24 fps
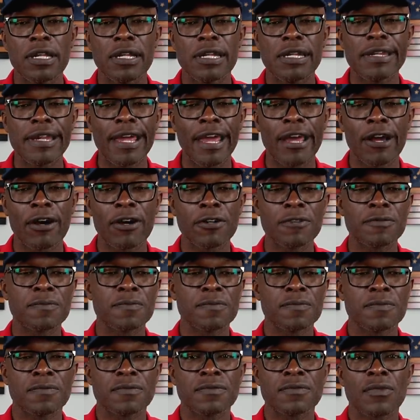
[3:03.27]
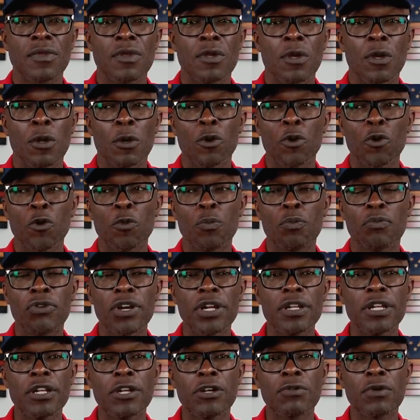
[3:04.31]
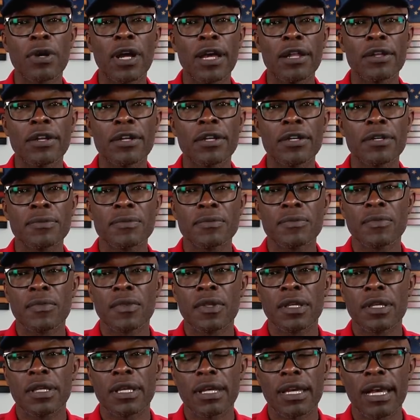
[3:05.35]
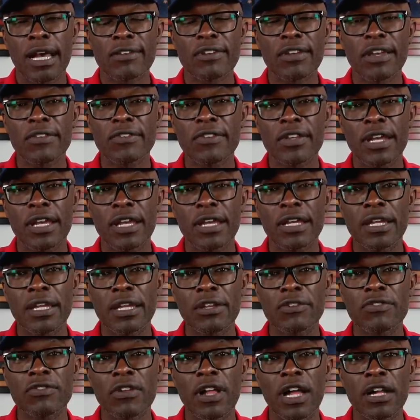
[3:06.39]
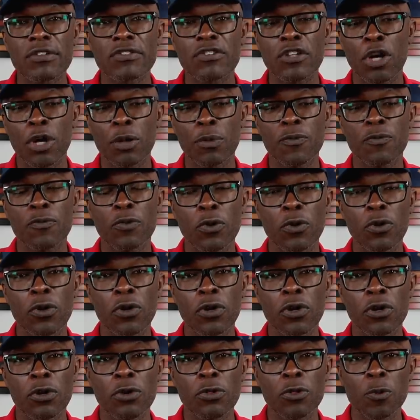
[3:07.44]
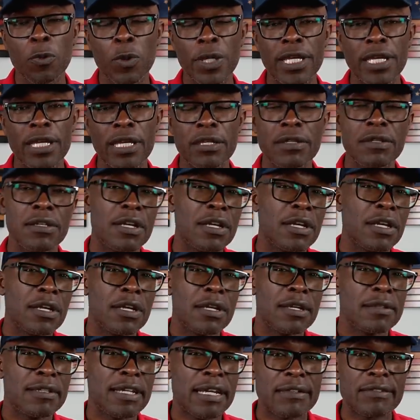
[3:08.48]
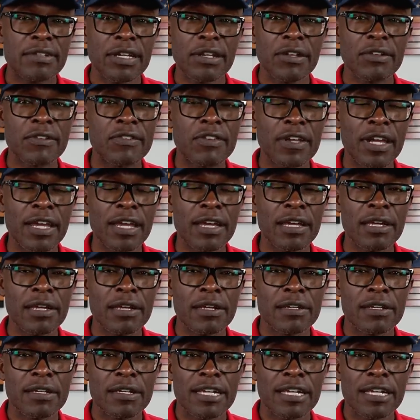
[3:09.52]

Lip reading: Now, Brittany Griner, as I said, is locked up for the weed. They didn't say